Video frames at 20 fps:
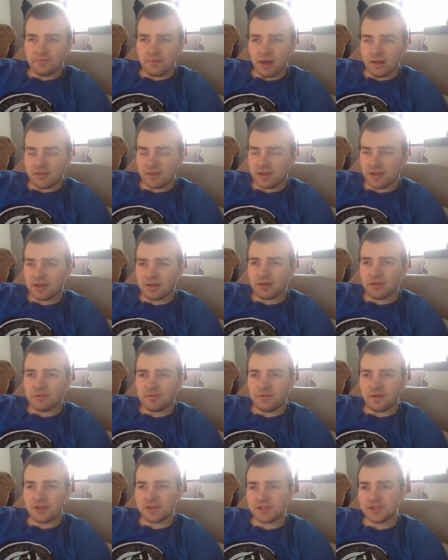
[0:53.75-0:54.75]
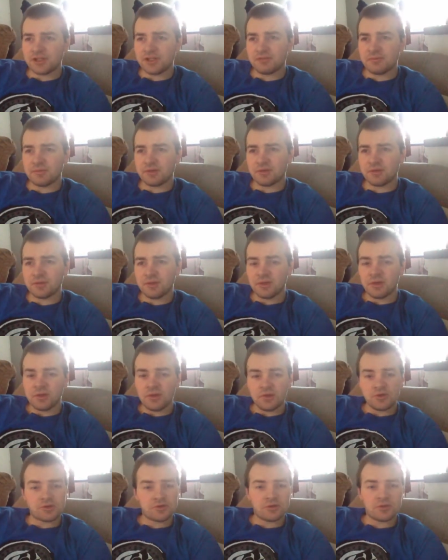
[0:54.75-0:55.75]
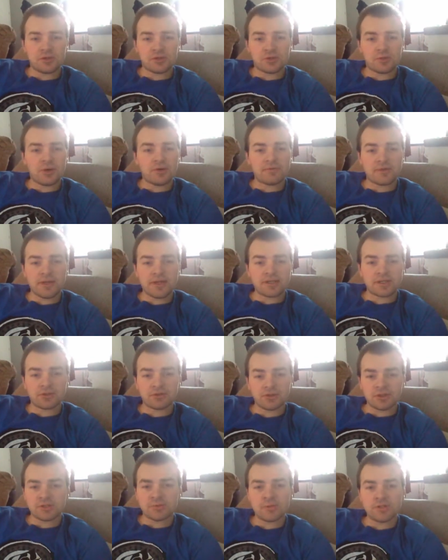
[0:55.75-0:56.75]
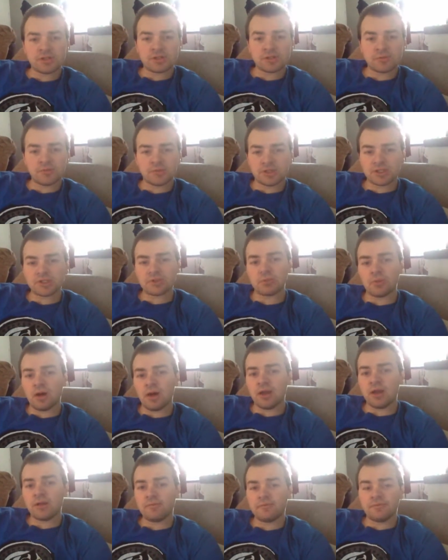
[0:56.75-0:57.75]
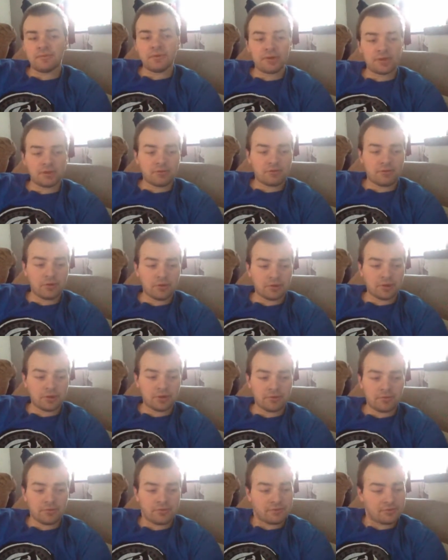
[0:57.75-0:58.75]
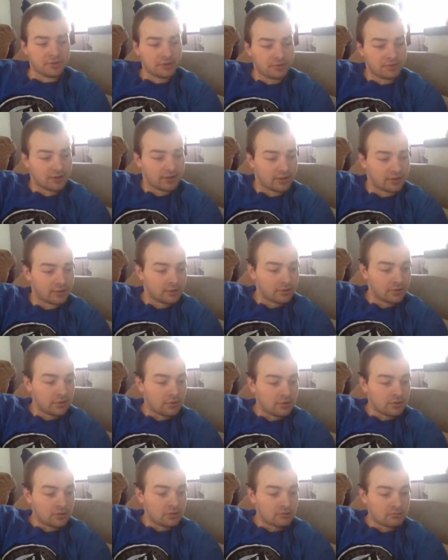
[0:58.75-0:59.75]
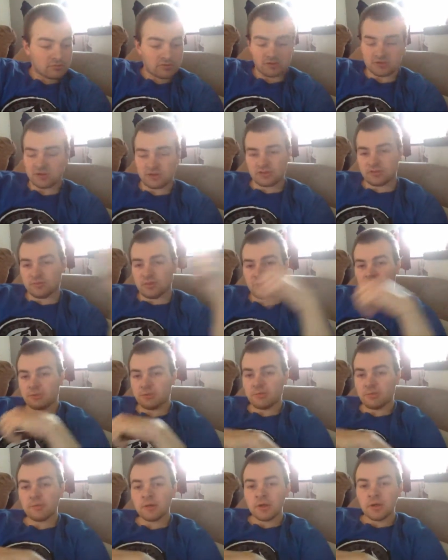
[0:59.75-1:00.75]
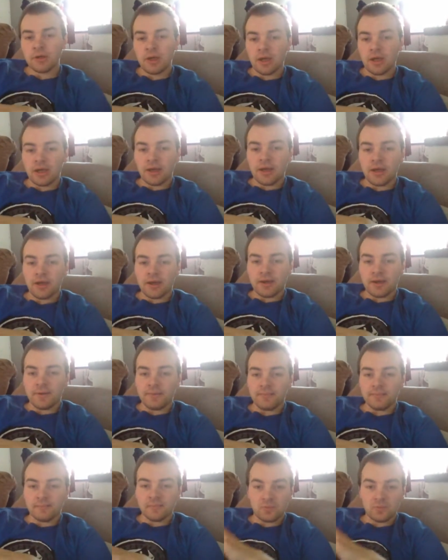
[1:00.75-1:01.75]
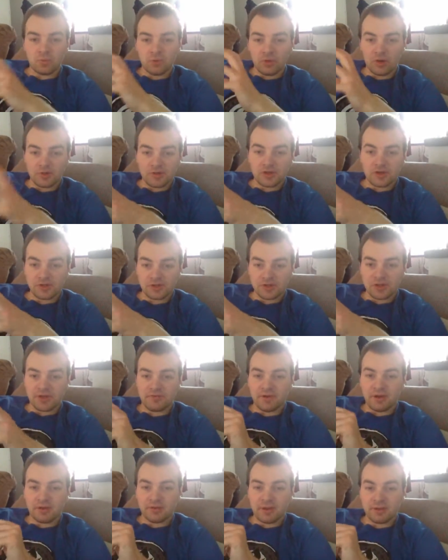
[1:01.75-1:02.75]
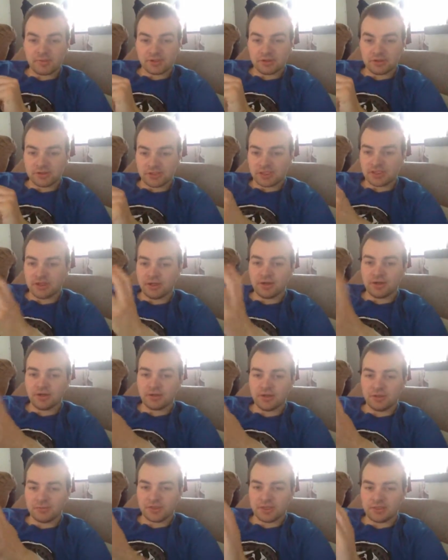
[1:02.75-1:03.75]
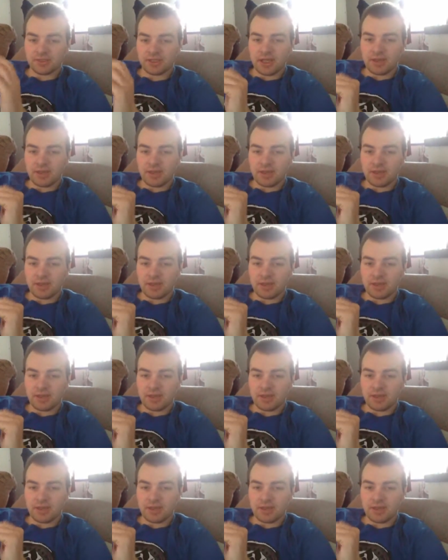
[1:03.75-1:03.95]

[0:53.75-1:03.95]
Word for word: I think I got the first achievement during the 12 days of Christmas, which is why I only got 49 of the 50 on there not just on my um, worth 985 game scores, that's like 98% of